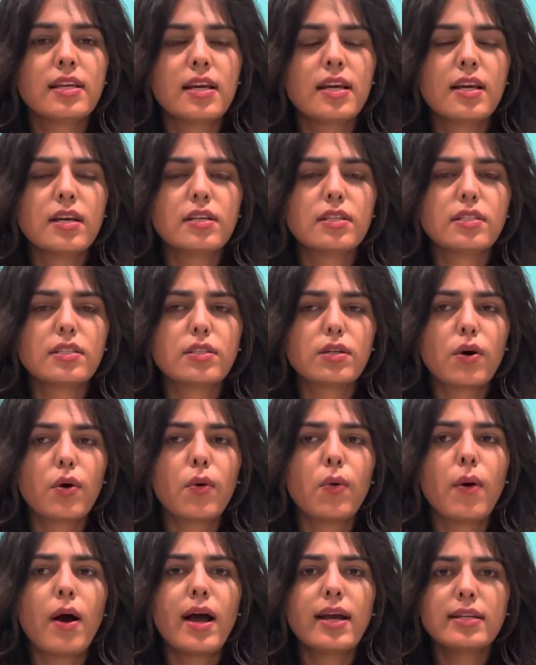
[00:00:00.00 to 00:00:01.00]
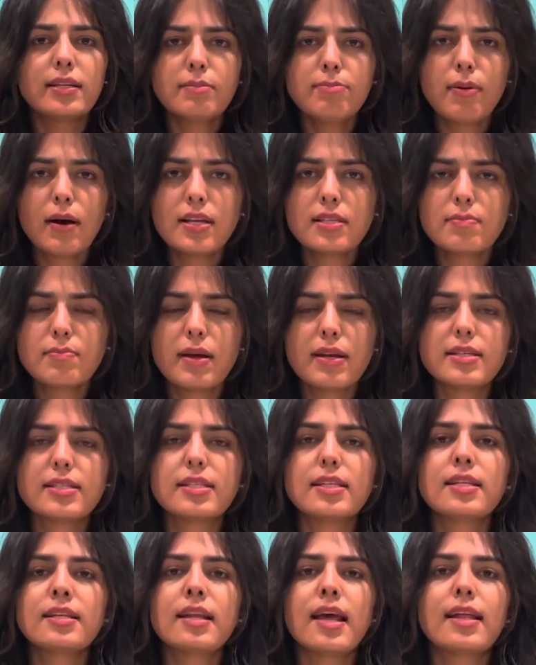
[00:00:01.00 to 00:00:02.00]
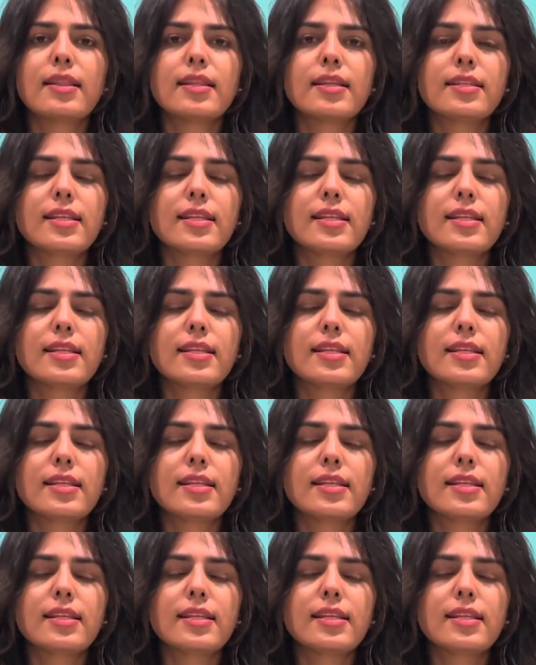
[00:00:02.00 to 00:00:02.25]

So I did Past Medicine, and then the